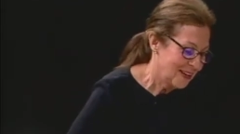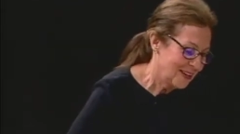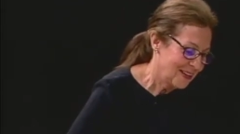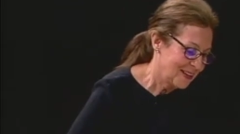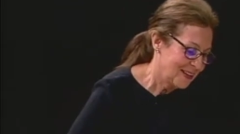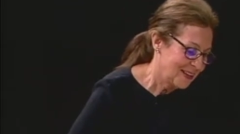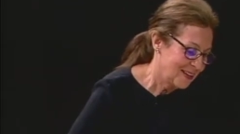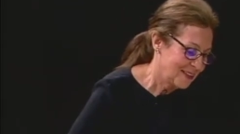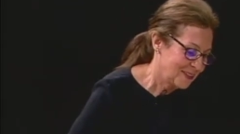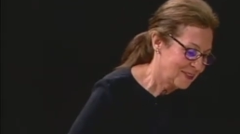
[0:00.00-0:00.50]

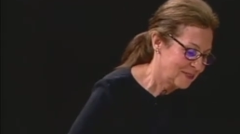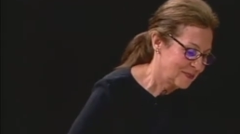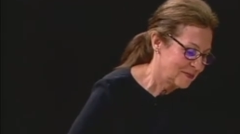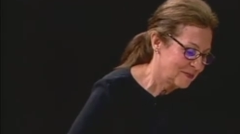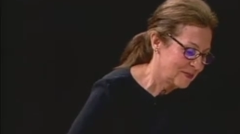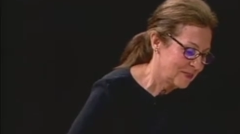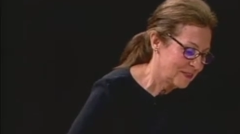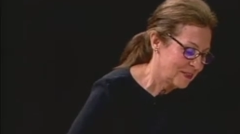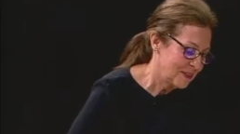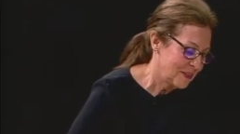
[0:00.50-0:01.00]

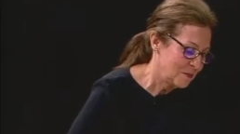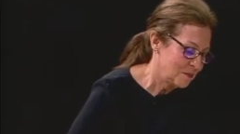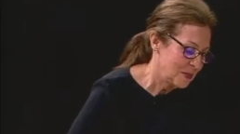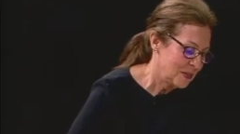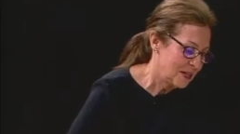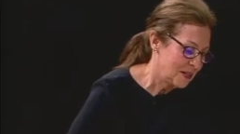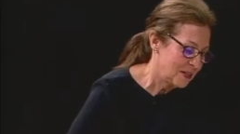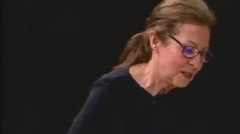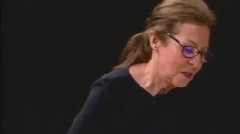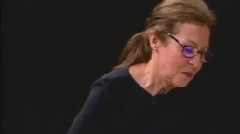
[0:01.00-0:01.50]
Um, I
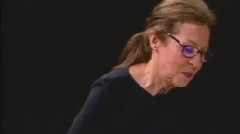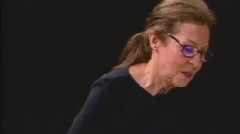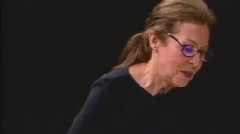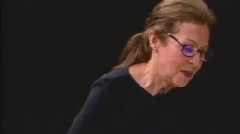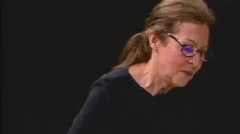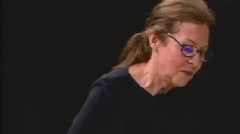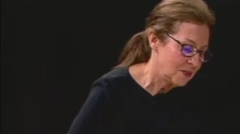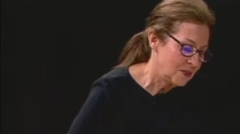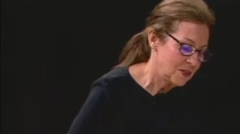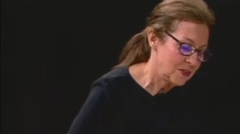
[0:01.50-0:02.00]
mean, I think we
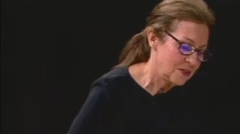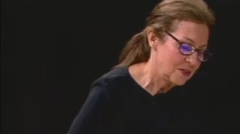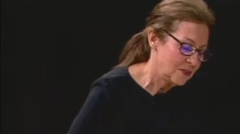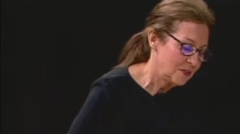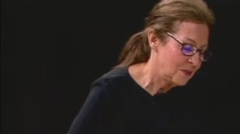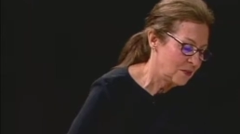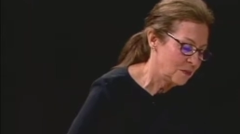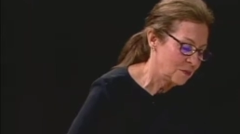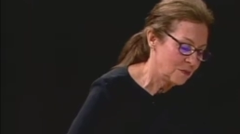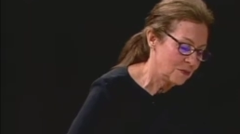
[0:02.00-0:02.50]
covered that
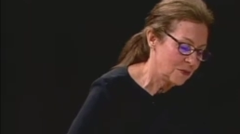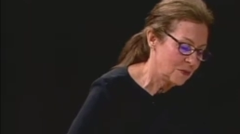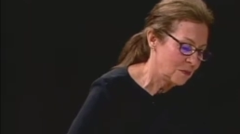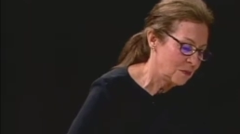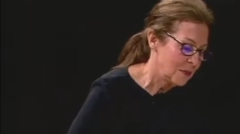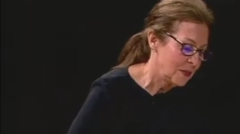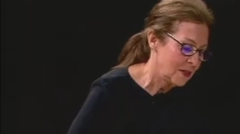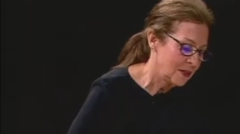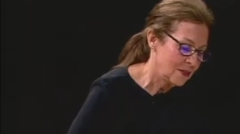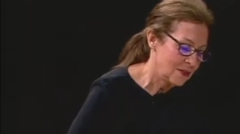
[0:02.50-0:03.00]
your, your
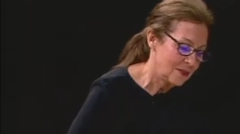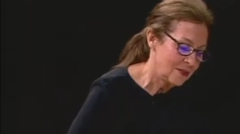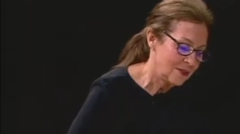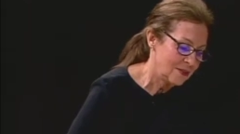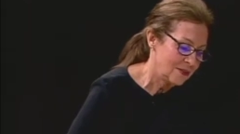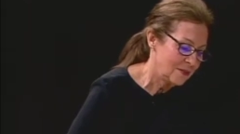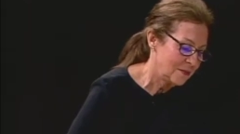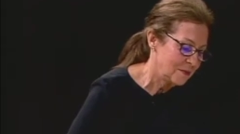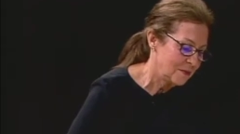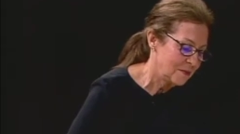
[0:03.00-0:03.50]

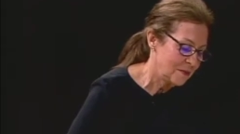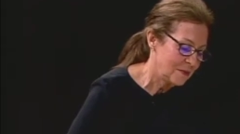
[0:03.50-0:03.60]
mother